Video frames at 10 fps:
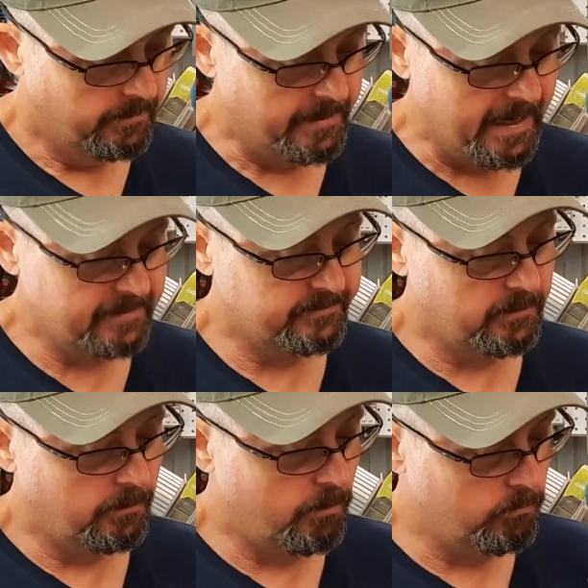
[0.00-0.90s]
a nice
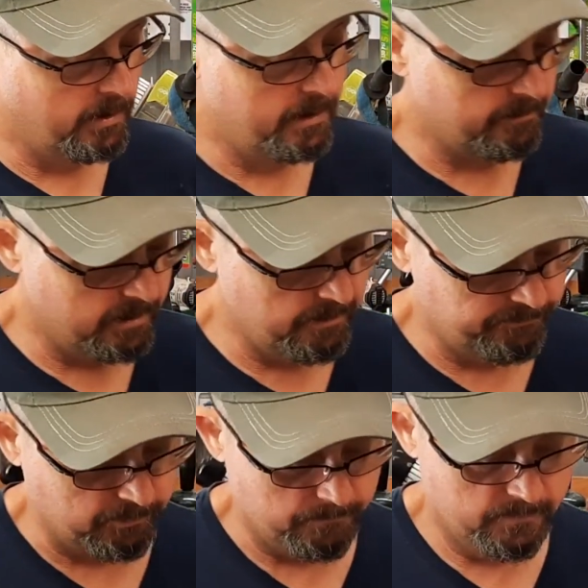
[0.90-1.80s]
little old letter here
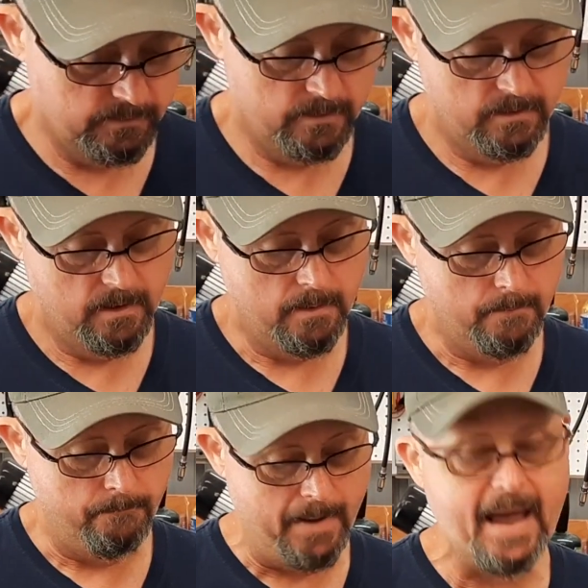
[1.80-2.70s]
from
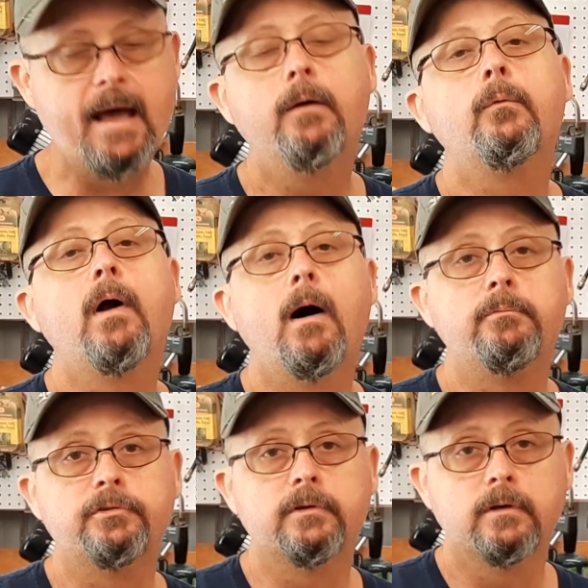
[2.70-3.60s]
Matt
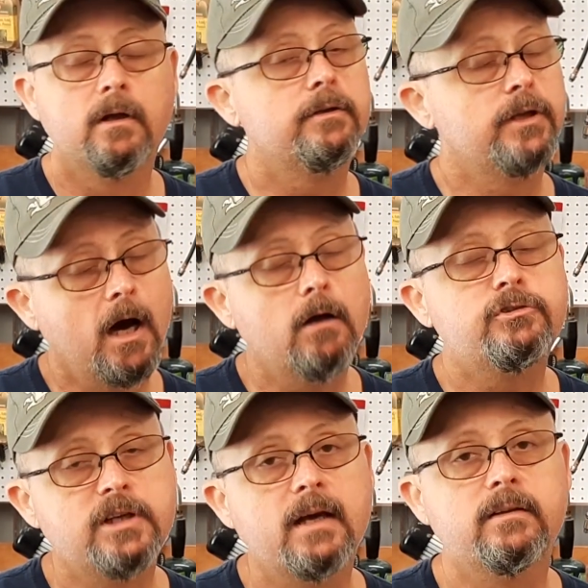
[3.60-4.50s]
Robson. Y'all
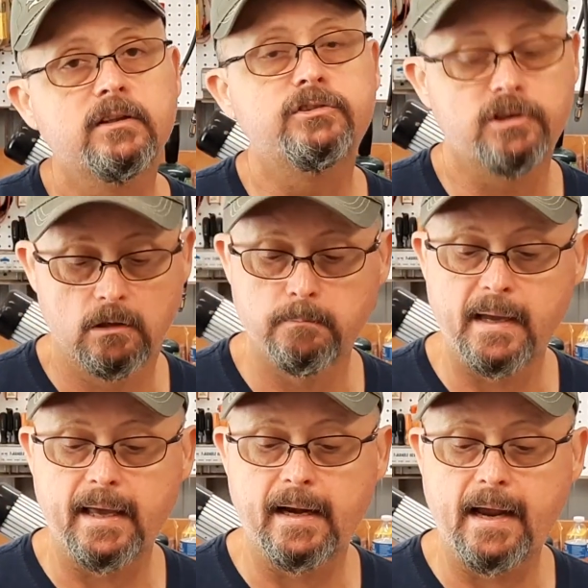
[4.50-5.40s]
check this young
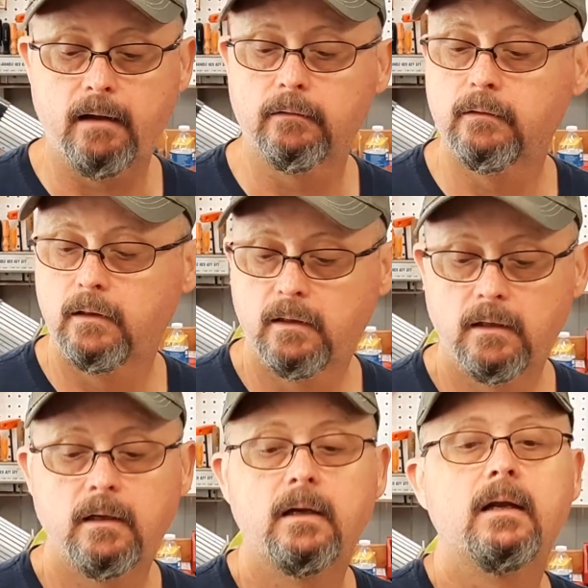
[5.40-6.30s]
man out.
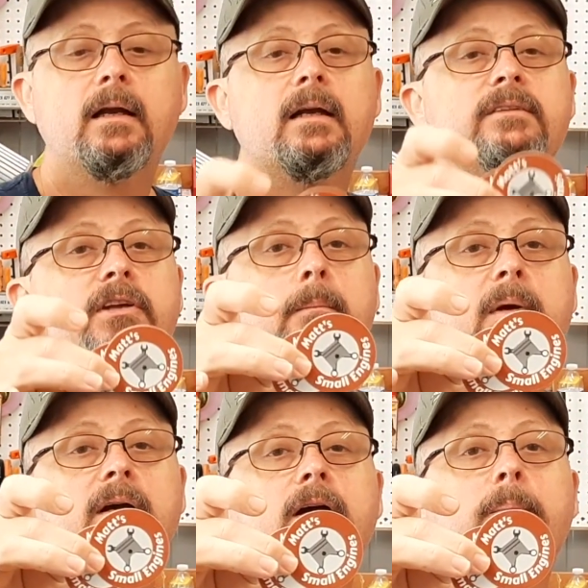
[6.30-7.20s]
Sent
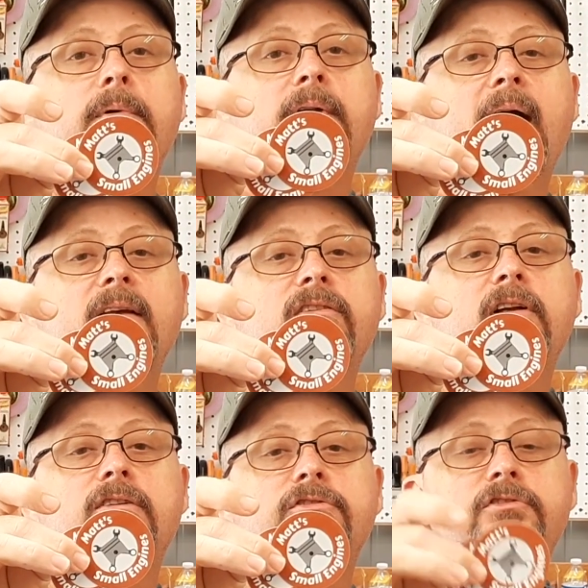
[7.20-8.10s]
me a couple nice
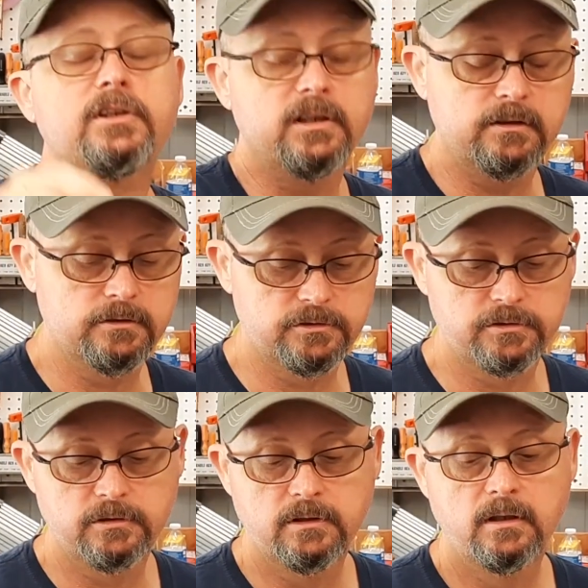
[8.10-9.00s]
little stickers.
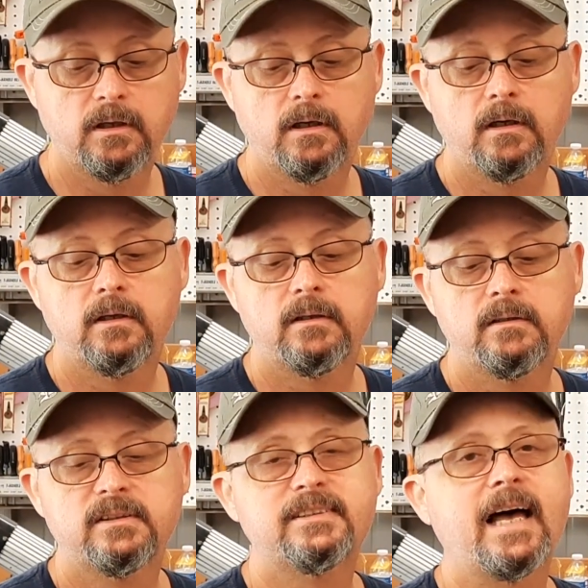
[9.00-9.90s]

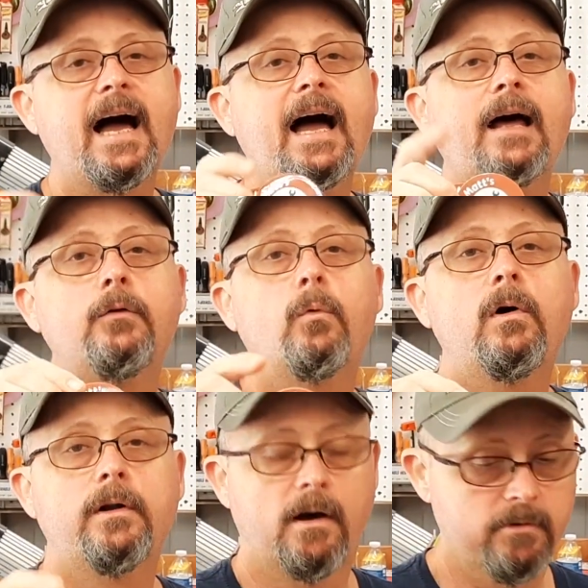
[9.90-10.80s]
Signed
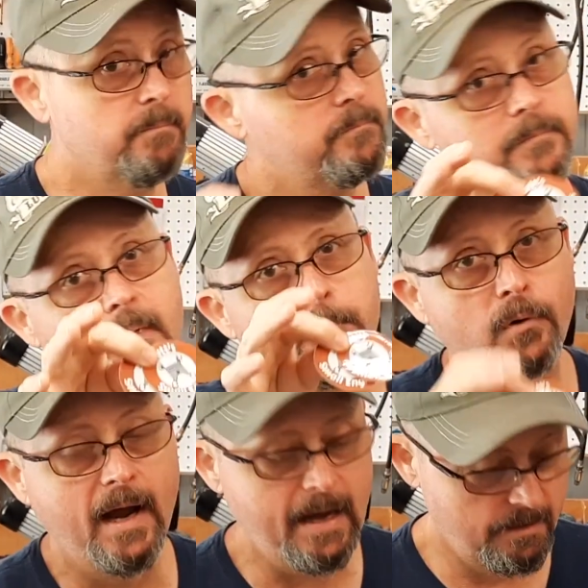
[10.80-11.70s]
one of them.
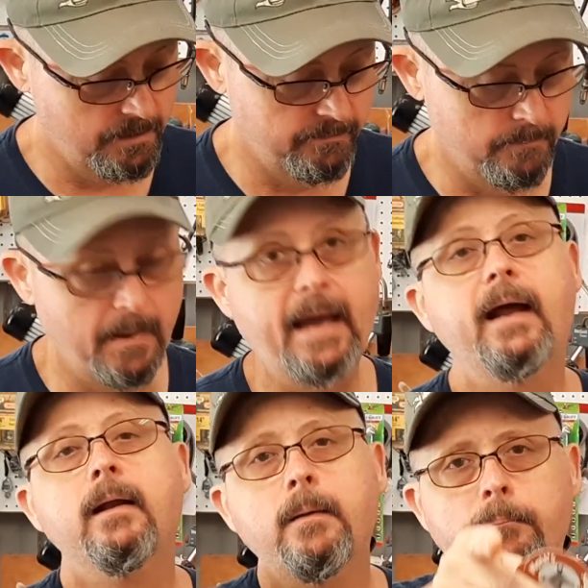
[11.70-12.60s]
Proud of it,
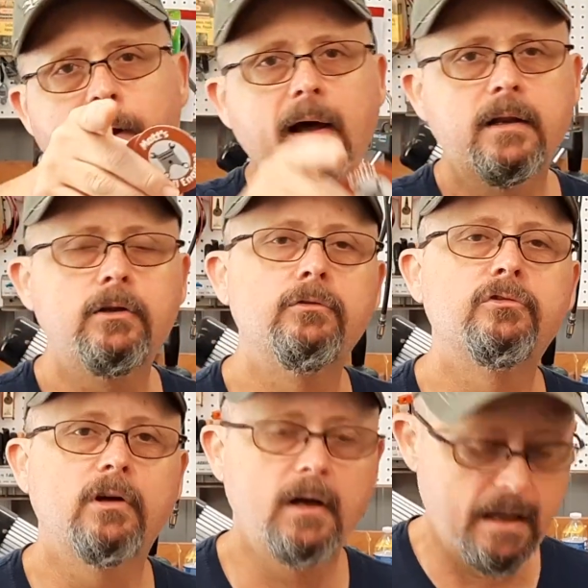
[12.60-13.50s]
Matt. Proud of you,
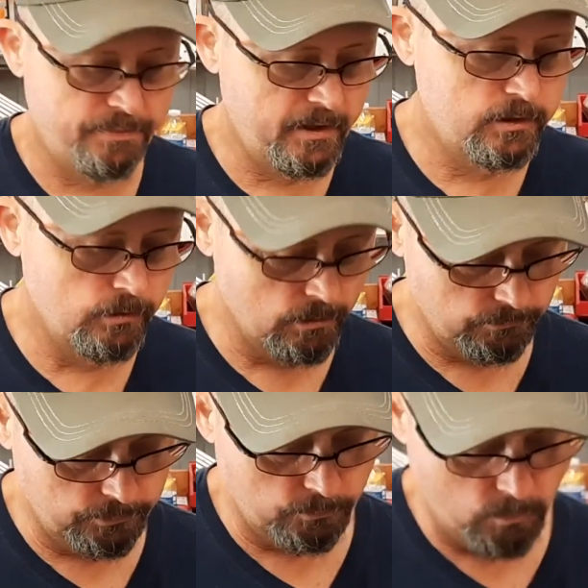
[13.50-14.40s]
son. I think you're gonna do